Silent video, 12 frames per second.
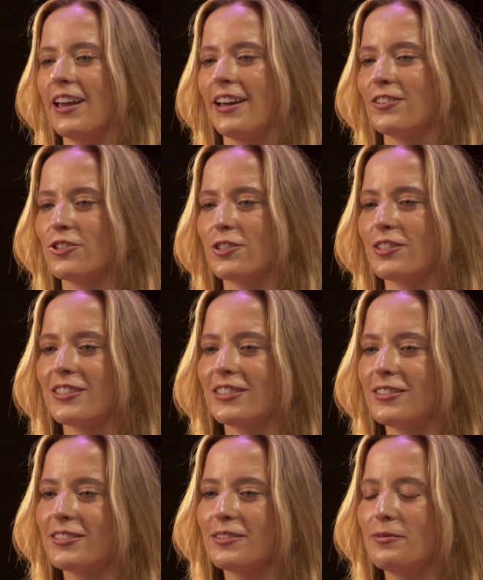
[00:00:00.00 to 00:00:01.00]
just
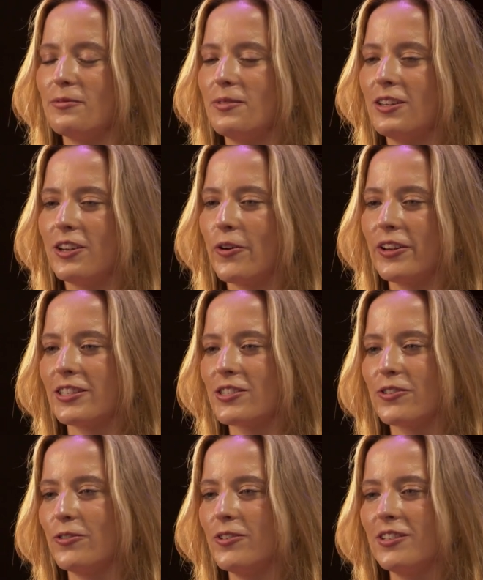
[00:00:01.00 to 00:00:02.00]
going to
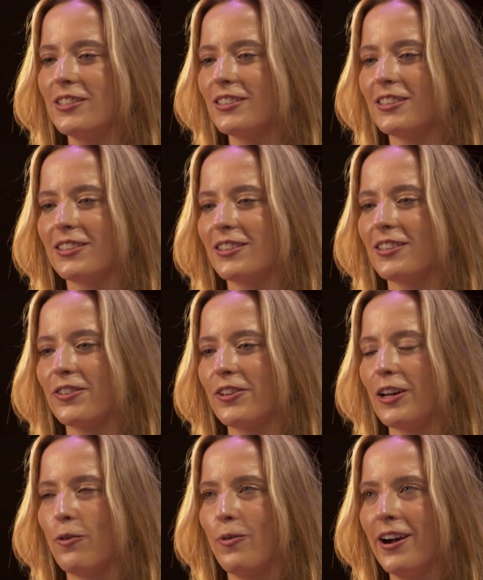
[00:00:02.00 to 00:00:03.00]
school, they were
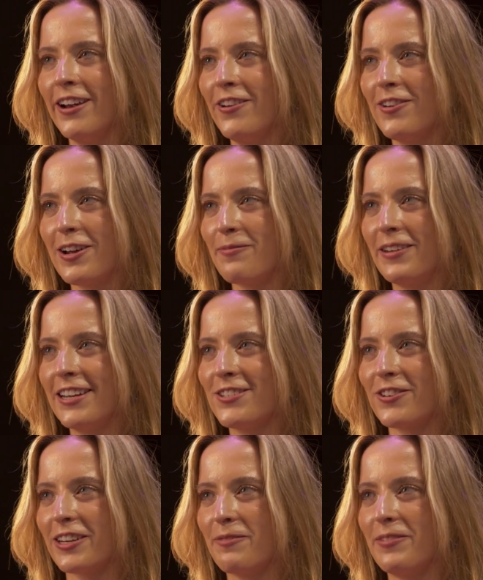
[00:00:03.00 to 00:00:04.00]
like, "Why are you not
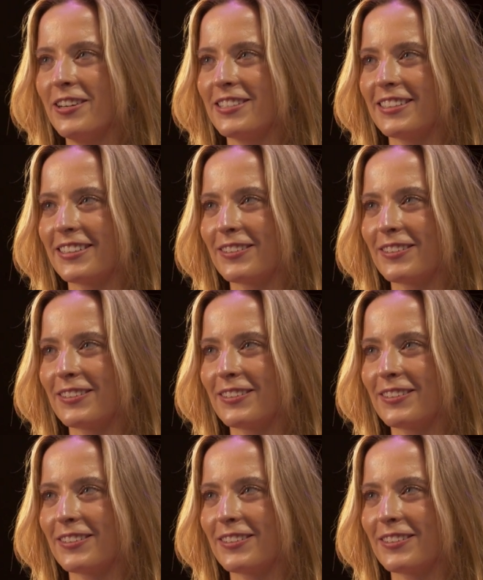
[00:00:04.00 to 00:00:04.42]
majoring in music?"